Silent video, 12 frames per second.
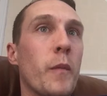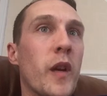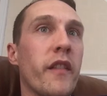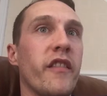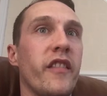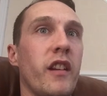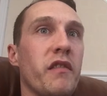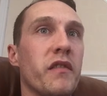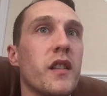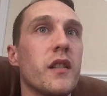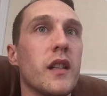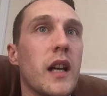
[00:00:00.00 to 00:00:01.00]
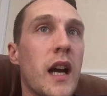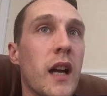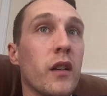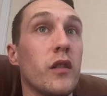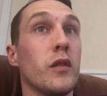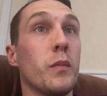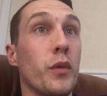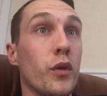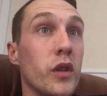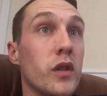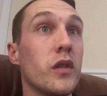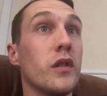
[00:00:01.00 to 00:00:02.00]
we were fifth, and the
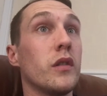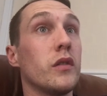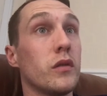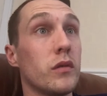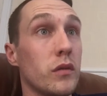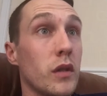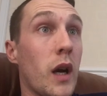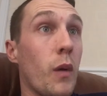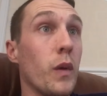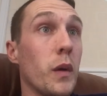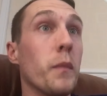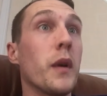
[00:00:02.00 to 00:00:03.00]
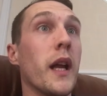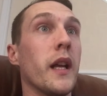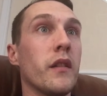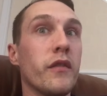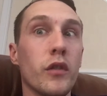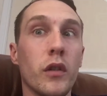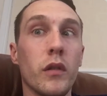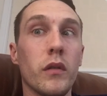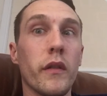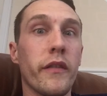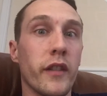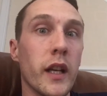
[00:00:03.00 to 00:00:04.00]
points and how we were playing, I thought,
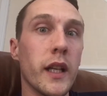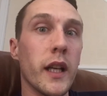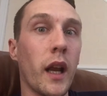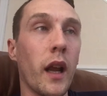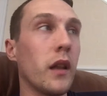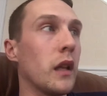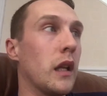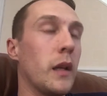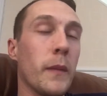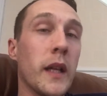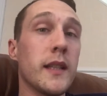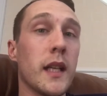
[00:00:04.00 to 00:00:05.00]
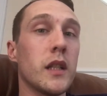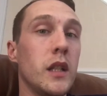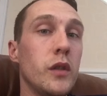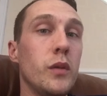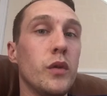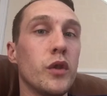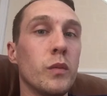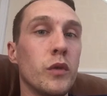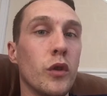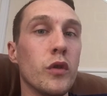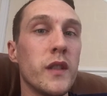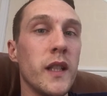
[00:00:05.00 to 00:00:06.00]
frick, he might actually do something
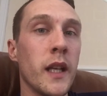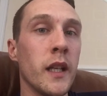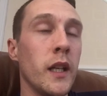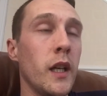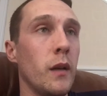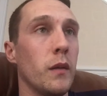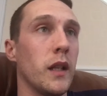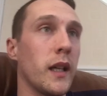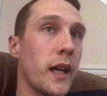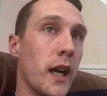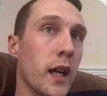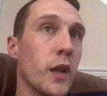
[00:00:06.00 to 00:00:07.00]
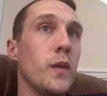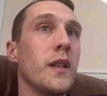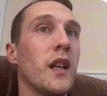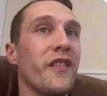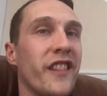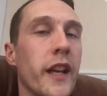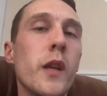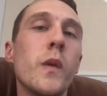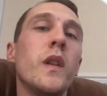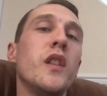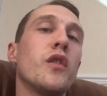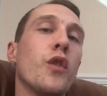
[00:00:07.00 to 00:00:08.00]
good here with Lukaku, Delafeu,
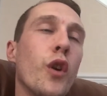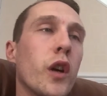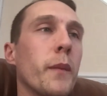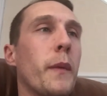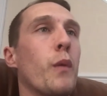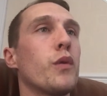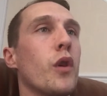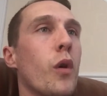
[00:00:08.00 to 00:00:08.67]
and he's talking about